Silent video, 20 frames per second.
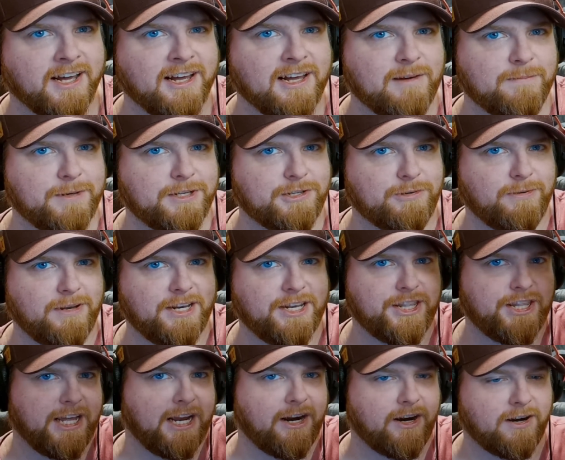between
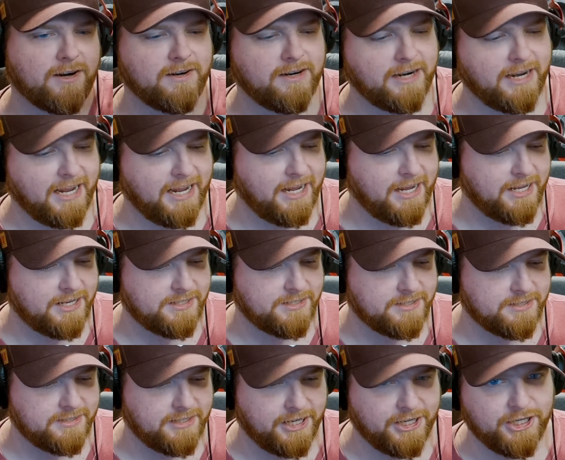there
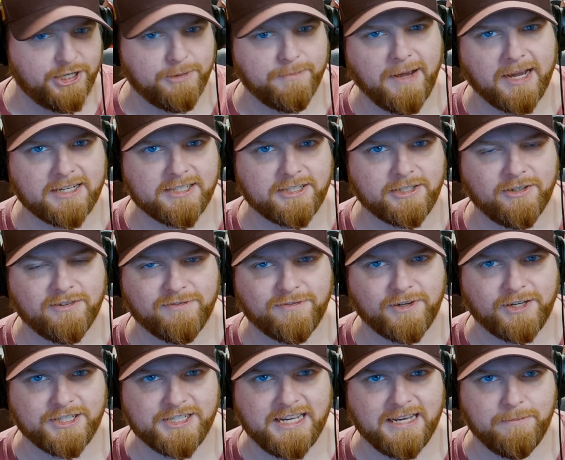and in New Mexico, for
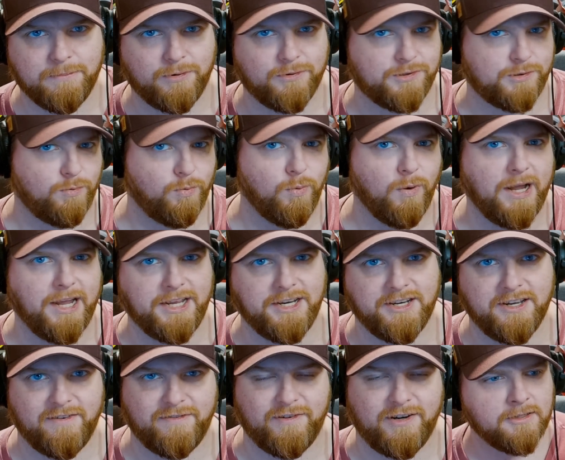example, is way
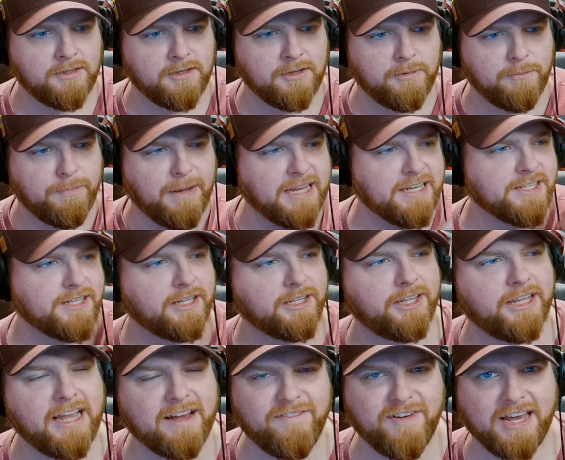different.
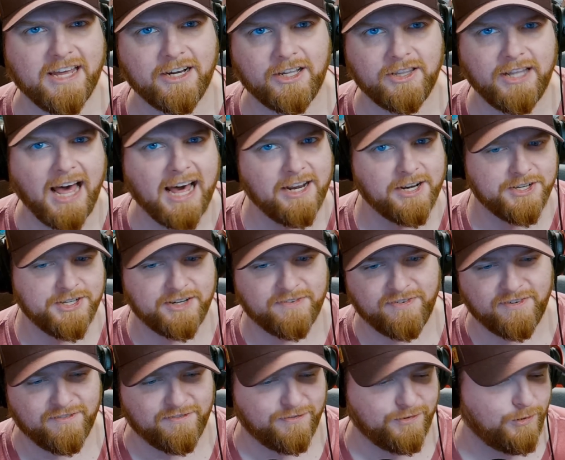Basically, I've had a lot of
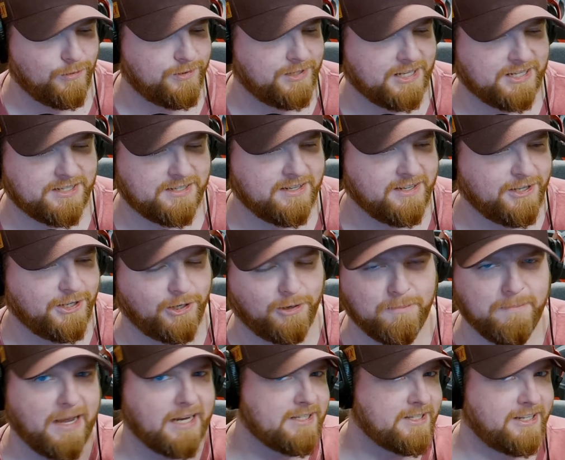different food that's,
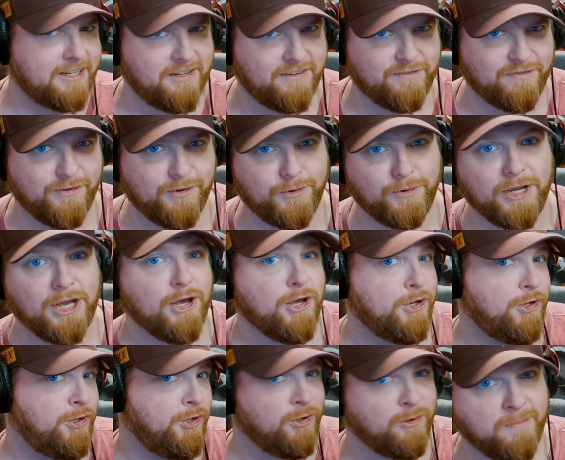Mexican food,
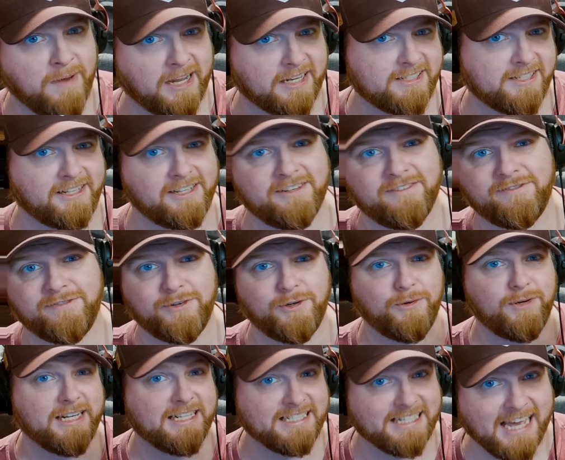New Mexican
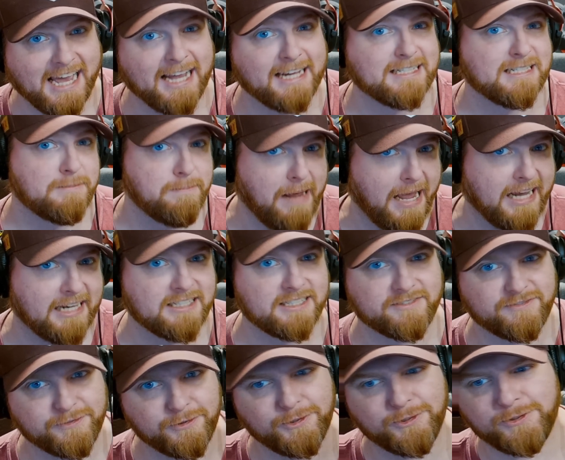food, Tex-Mex
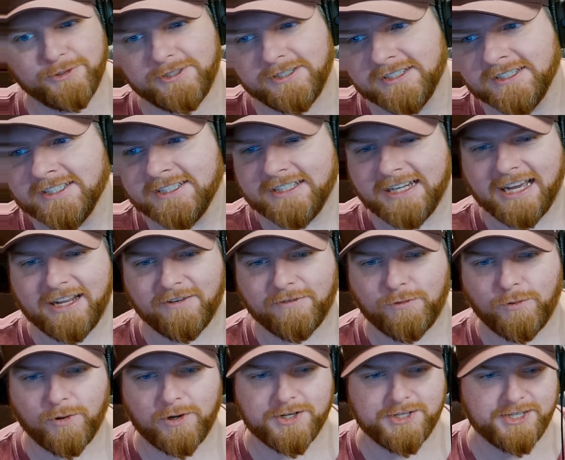food, and of
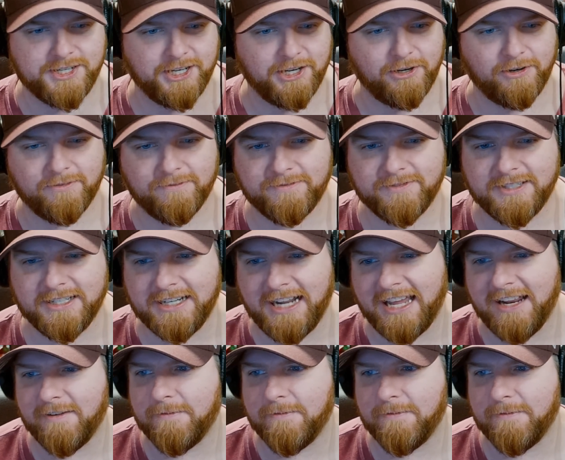course, native